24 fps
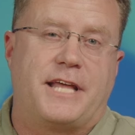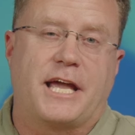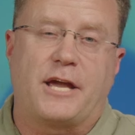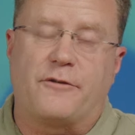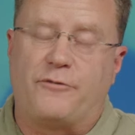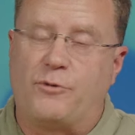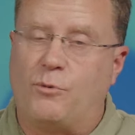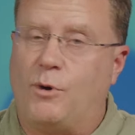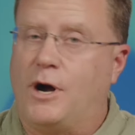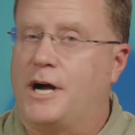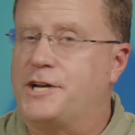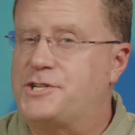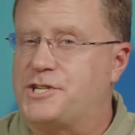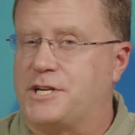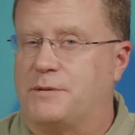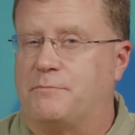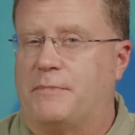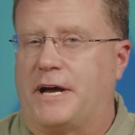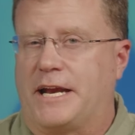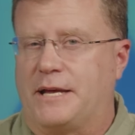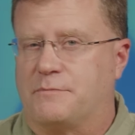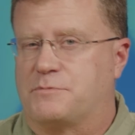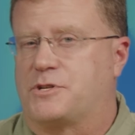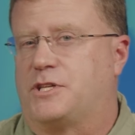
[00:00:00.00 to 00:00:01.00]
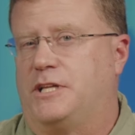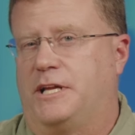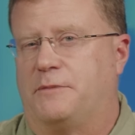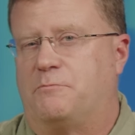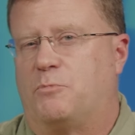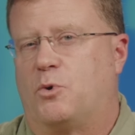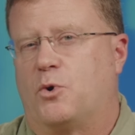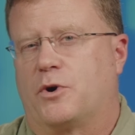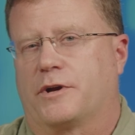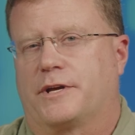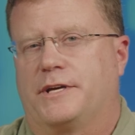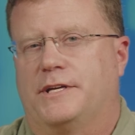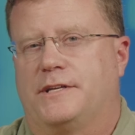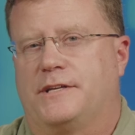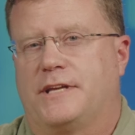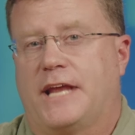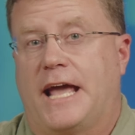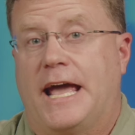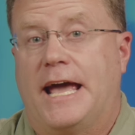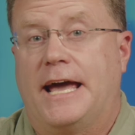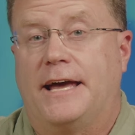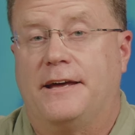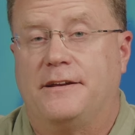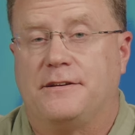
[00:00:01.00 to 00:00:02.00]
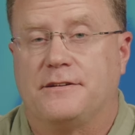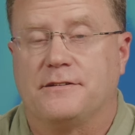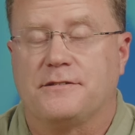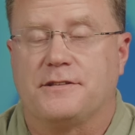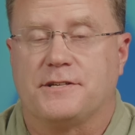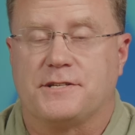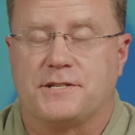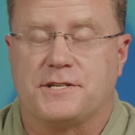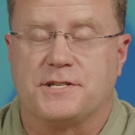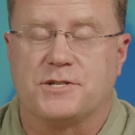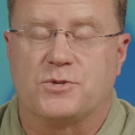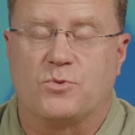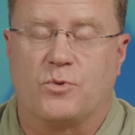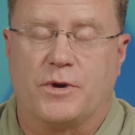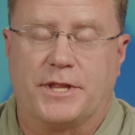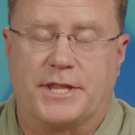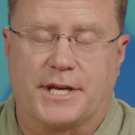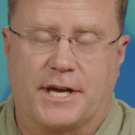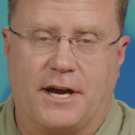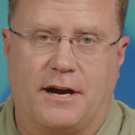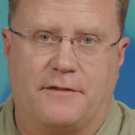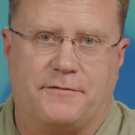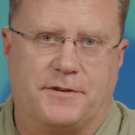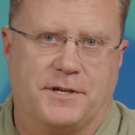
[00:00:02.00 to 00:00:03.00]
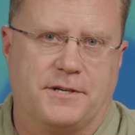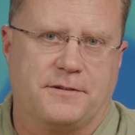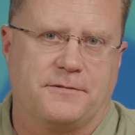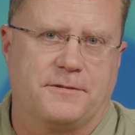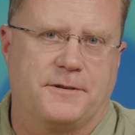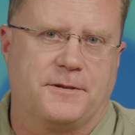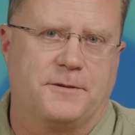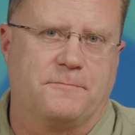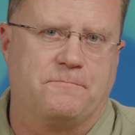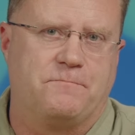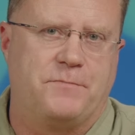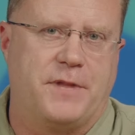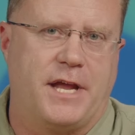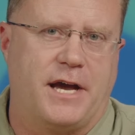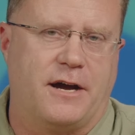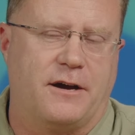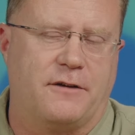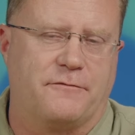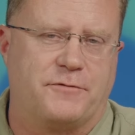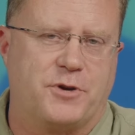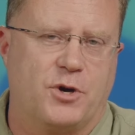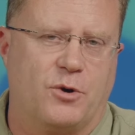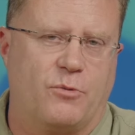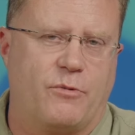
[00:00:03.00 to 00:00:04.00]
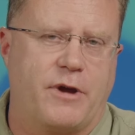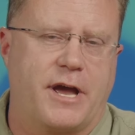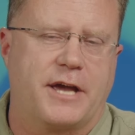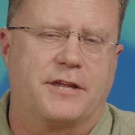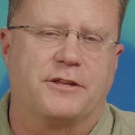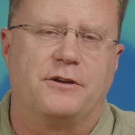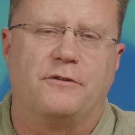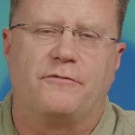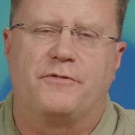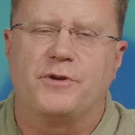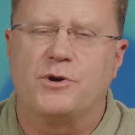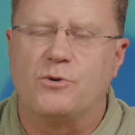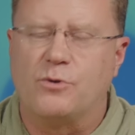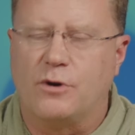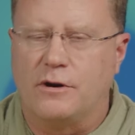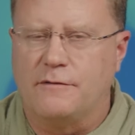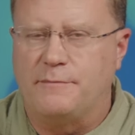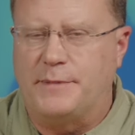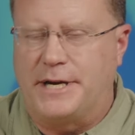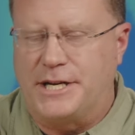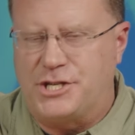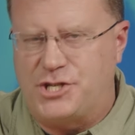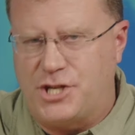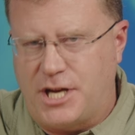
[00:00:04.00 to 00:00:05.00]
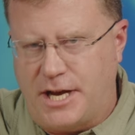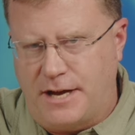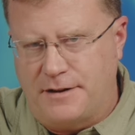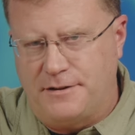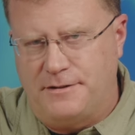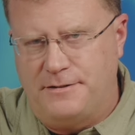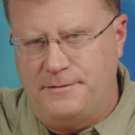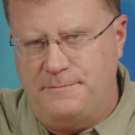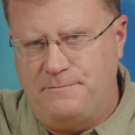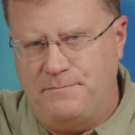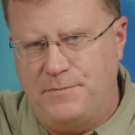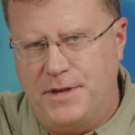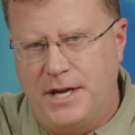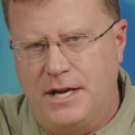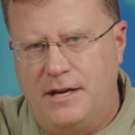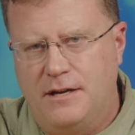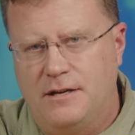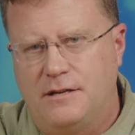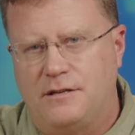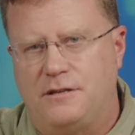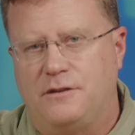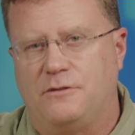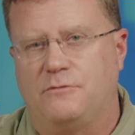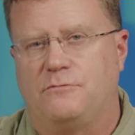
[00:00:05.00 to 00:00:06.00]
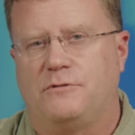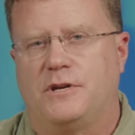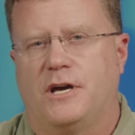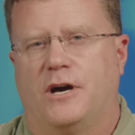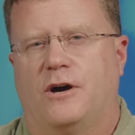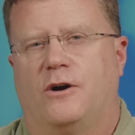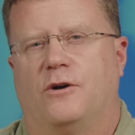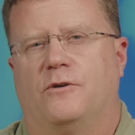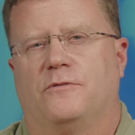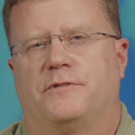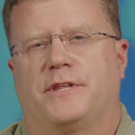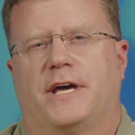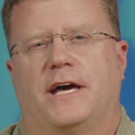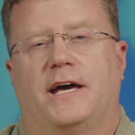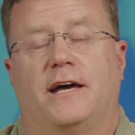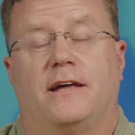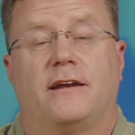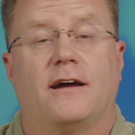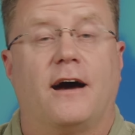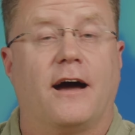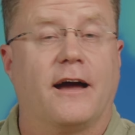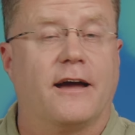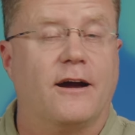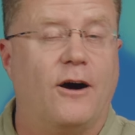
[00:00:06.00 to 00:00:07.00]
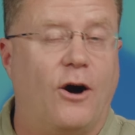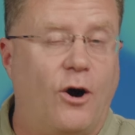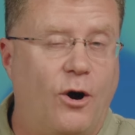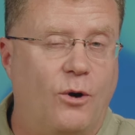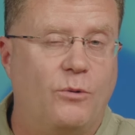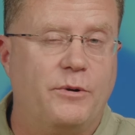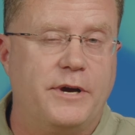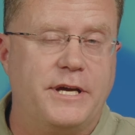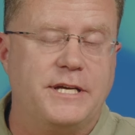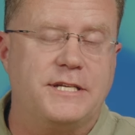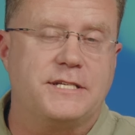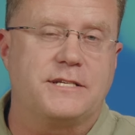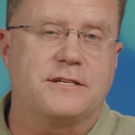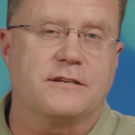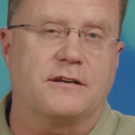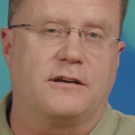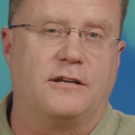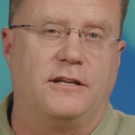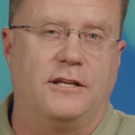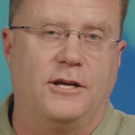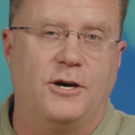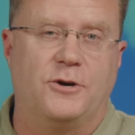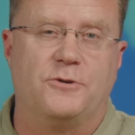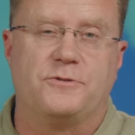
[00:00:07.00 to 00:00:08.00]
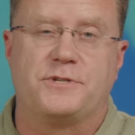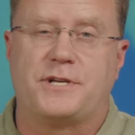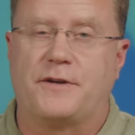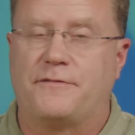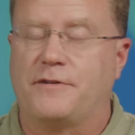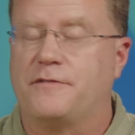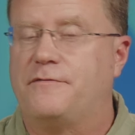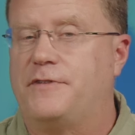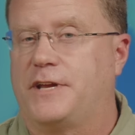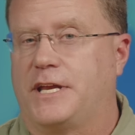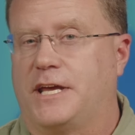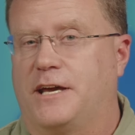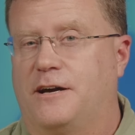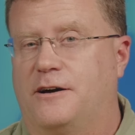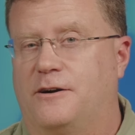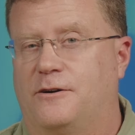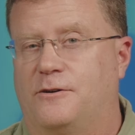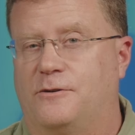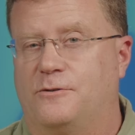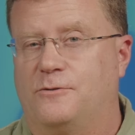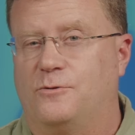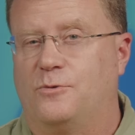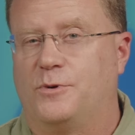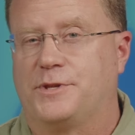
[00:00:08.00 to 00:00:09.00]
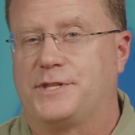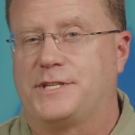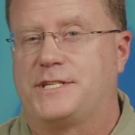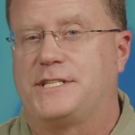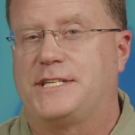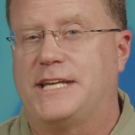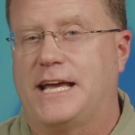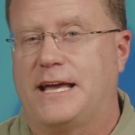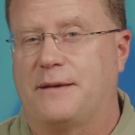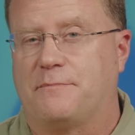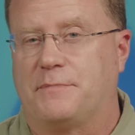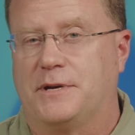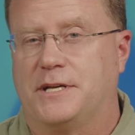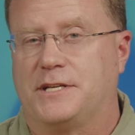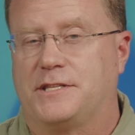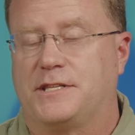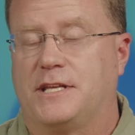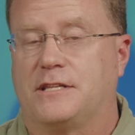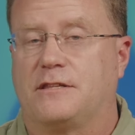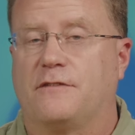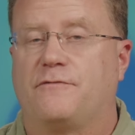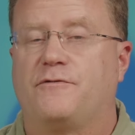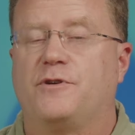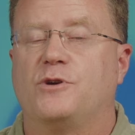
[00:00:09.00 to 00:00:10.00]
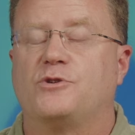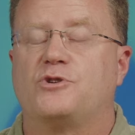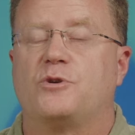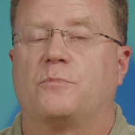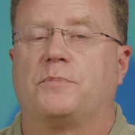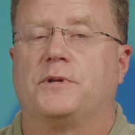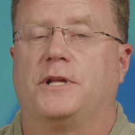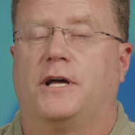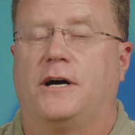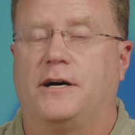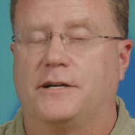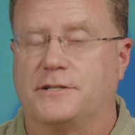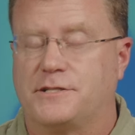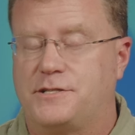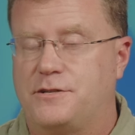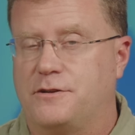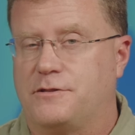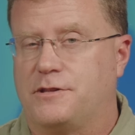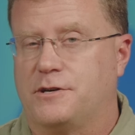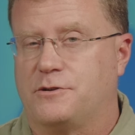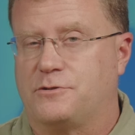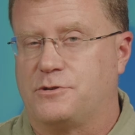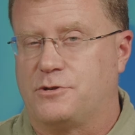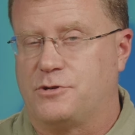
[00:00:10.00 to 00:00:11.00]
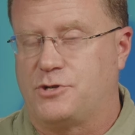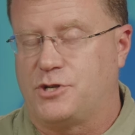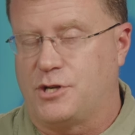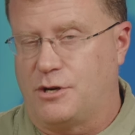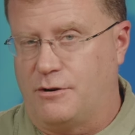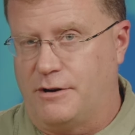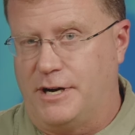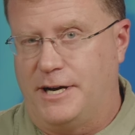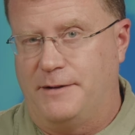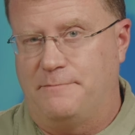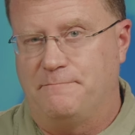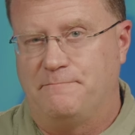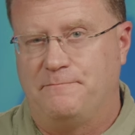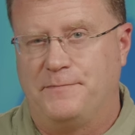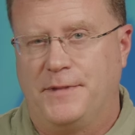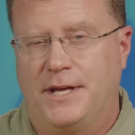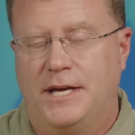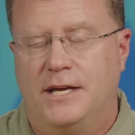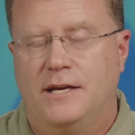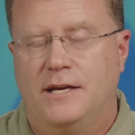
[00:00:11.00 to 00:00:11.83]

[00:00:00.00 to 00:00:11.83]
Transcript: Thank you for watching. My name is Glen Morgan, and this is We the Governed. Now, if you're a regular viewer of my channel, you know that I always close every video with the statement that the future belongs to those who show up.